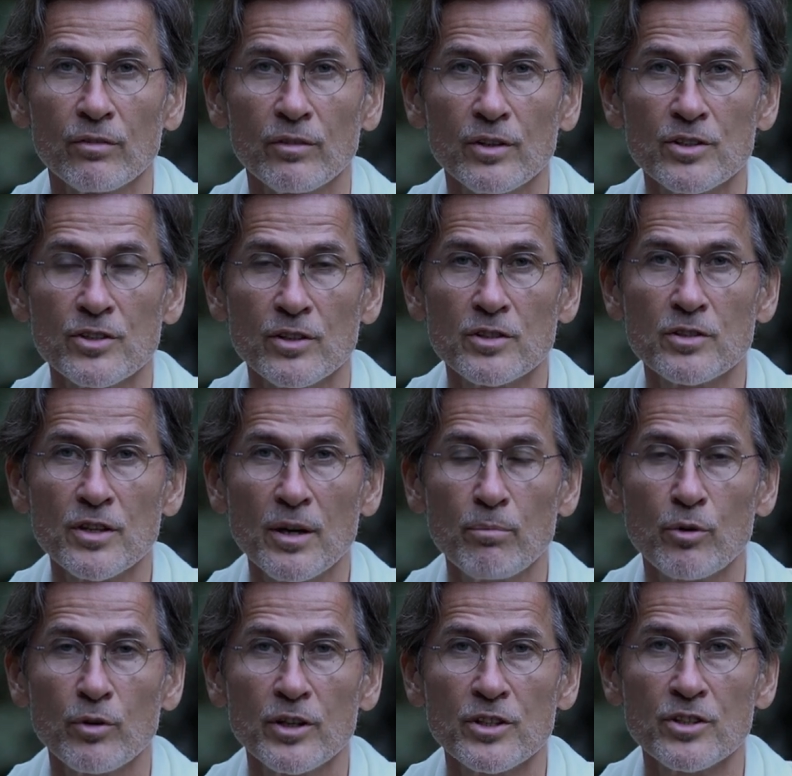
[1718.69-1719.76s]
is,
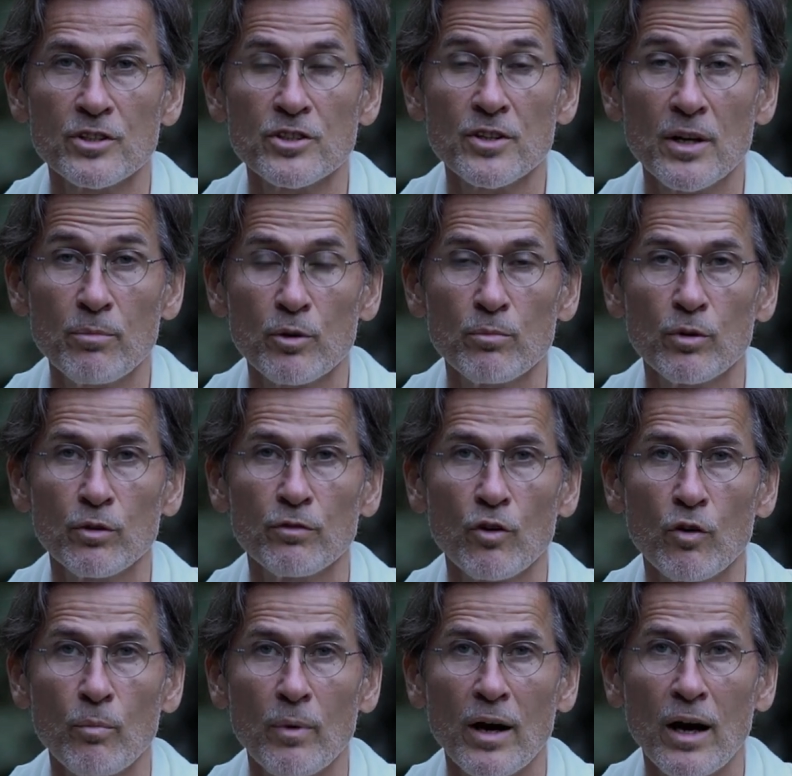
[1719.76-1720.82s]
insepar is inseparable
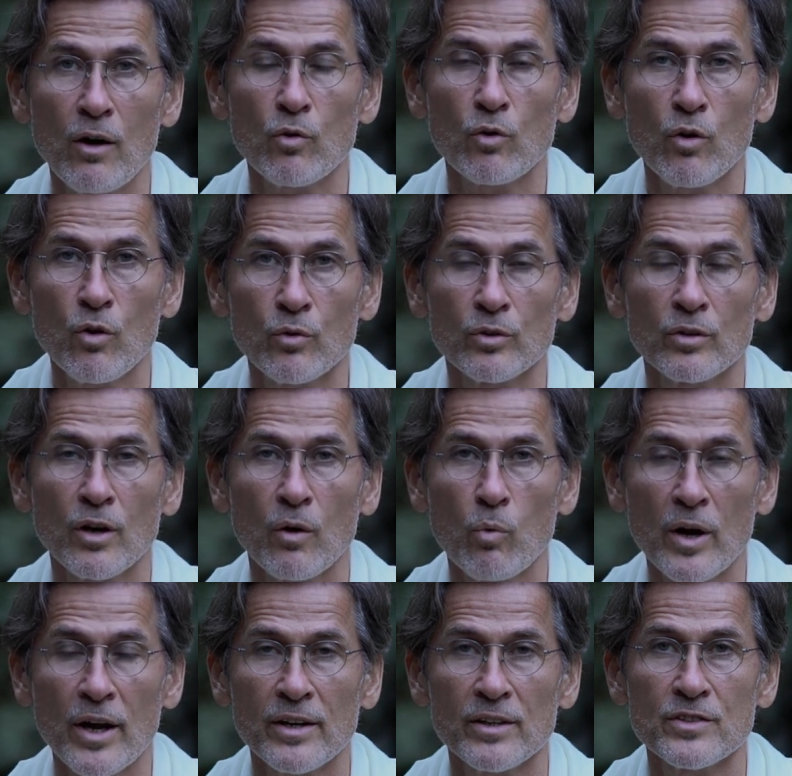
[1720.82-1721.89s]
from our own
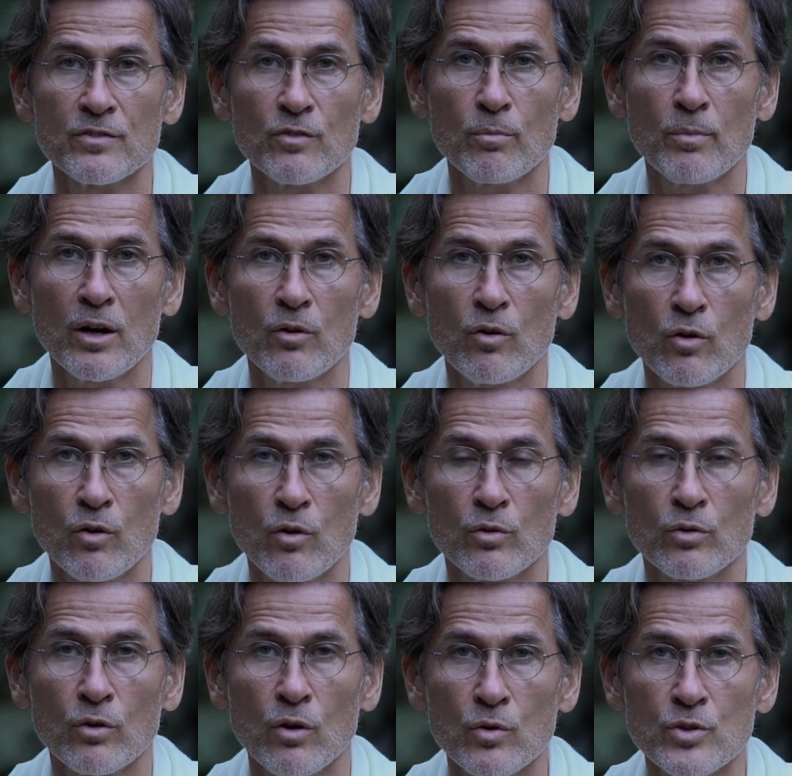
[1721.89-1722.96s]
awareness, from our own
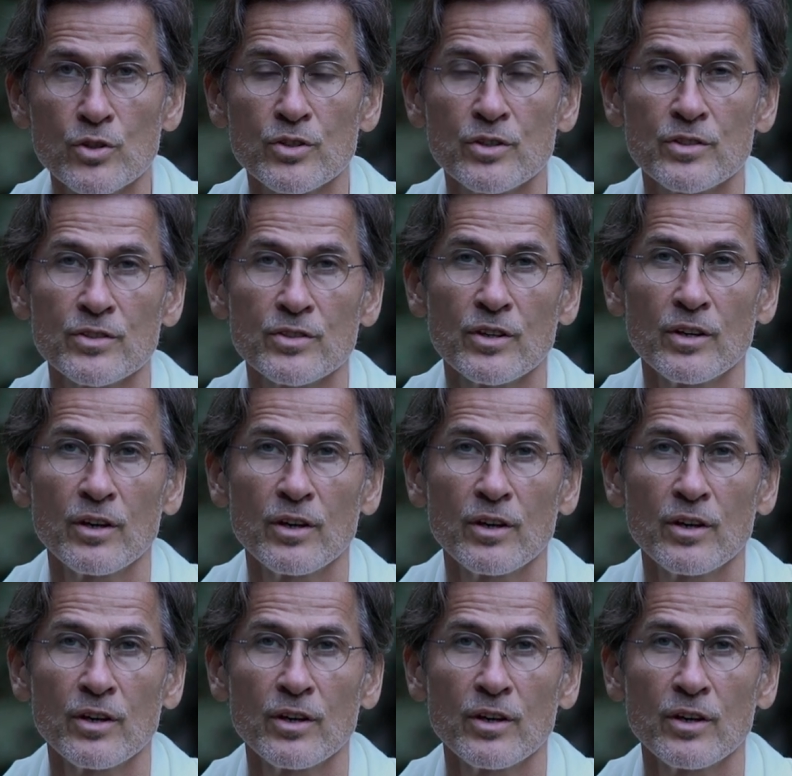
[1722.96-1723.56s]
consciousness.